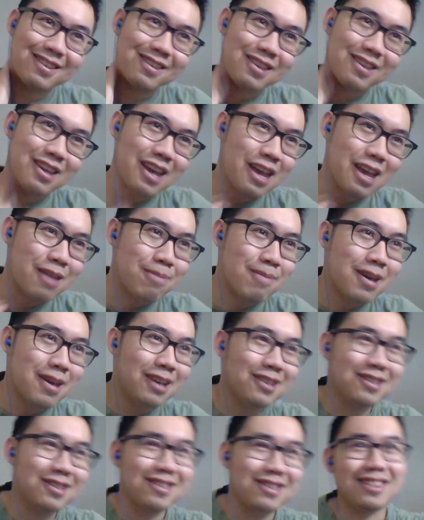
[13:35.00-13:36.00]
It
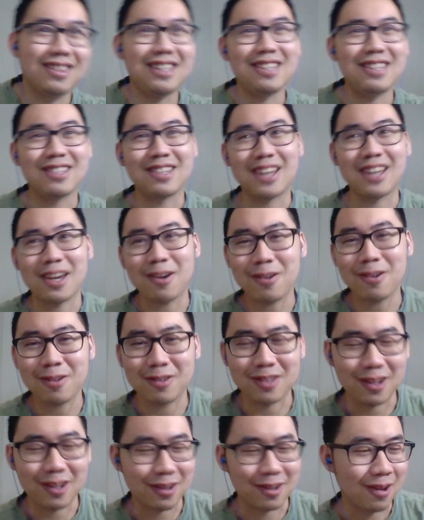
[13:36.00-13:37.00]
makes these
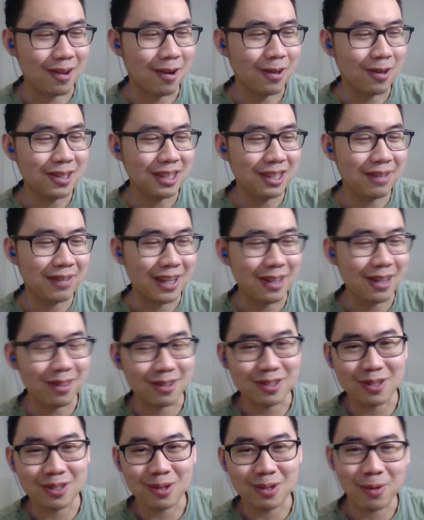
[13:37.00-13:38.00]
characters that aren't even in the
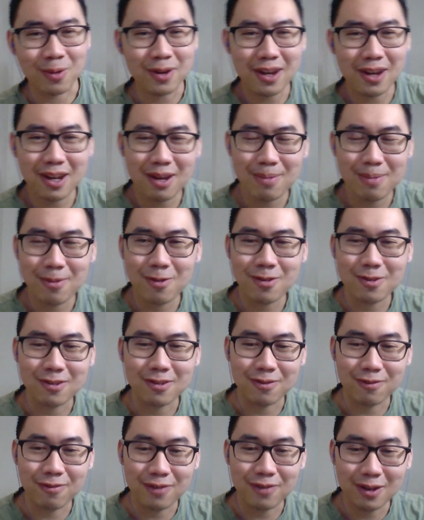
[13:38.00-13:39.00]
story anymore
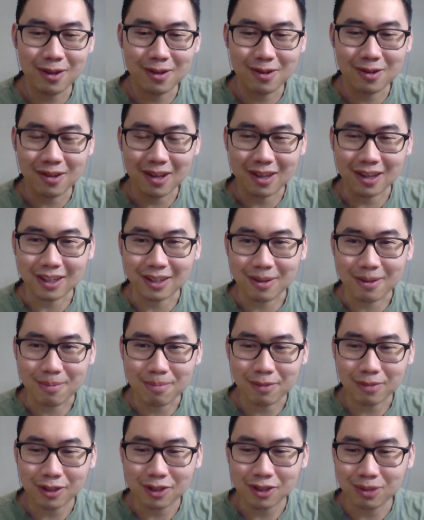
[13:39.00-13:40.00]
just feel like
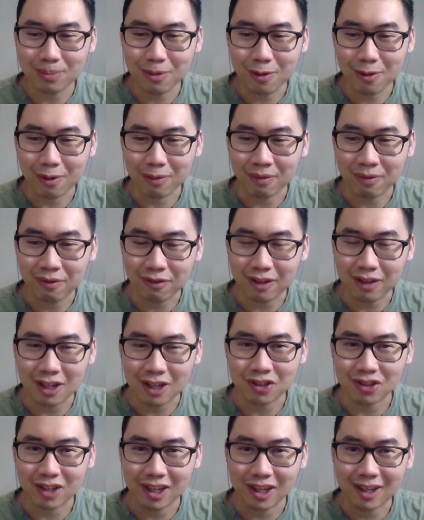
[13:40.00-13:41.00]
much more
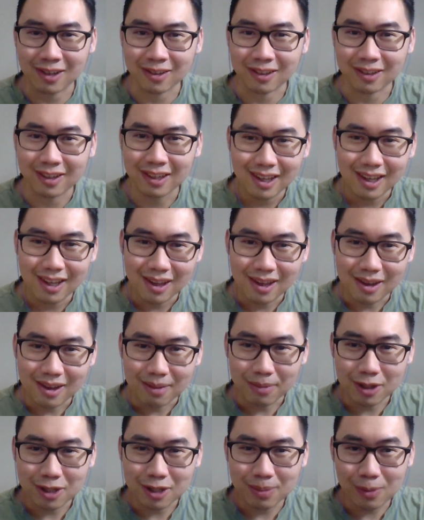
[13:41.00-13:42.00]
fleshed out,
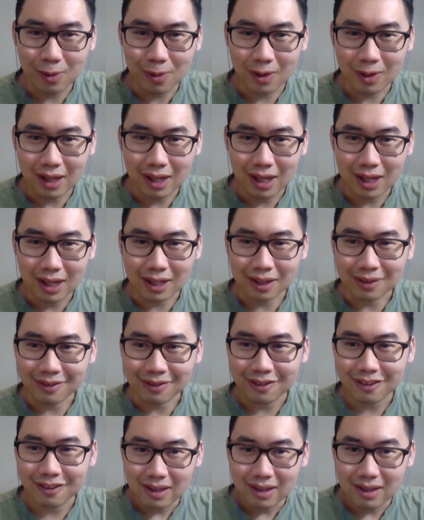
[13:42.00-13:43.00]
much more
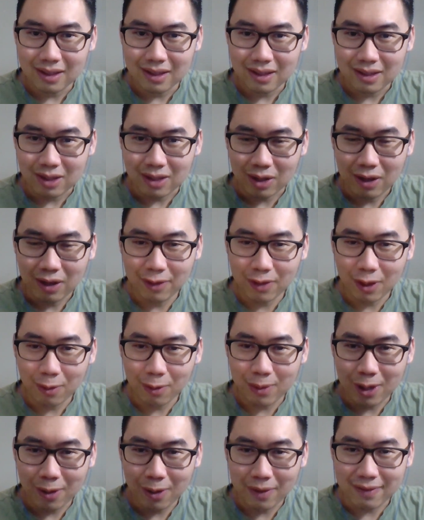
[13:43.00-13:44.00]
alive. So even though
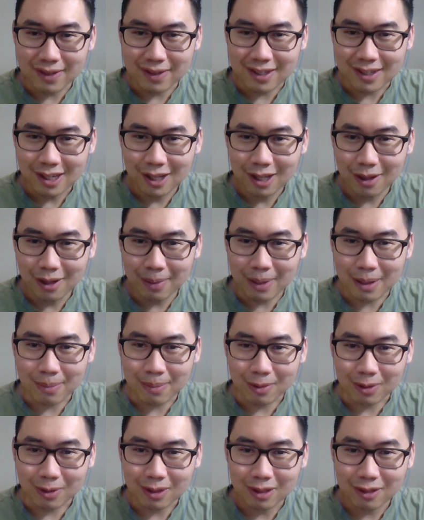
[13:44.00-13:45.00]
we don't even see them
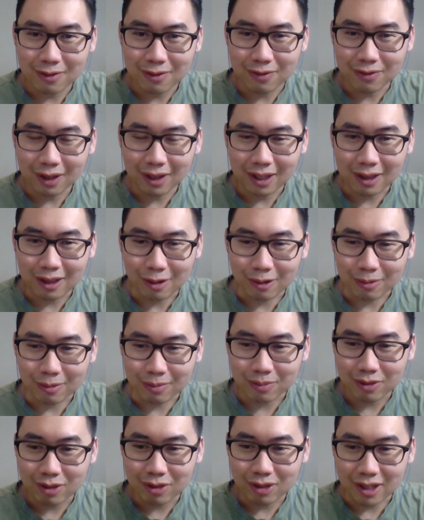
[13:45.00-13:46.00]
anymore, they just feel like they're
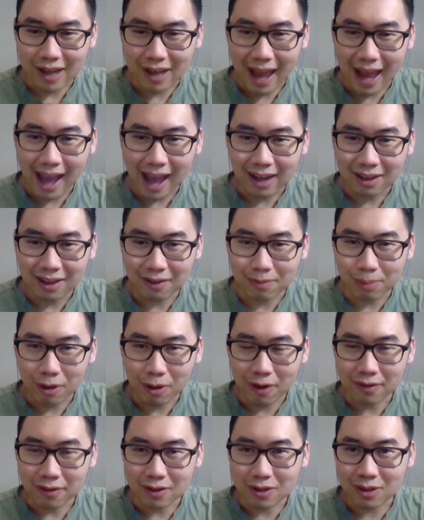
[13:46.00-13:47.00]
just an active
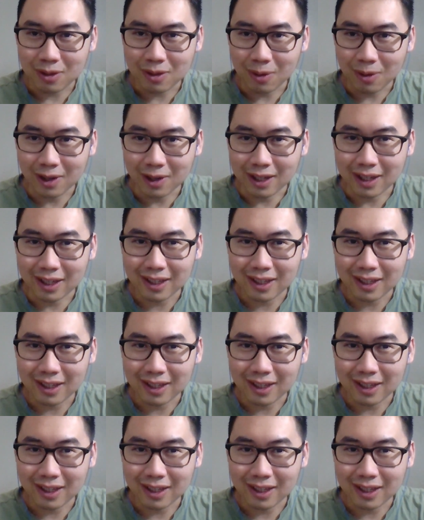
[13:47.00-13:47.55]
part of the story.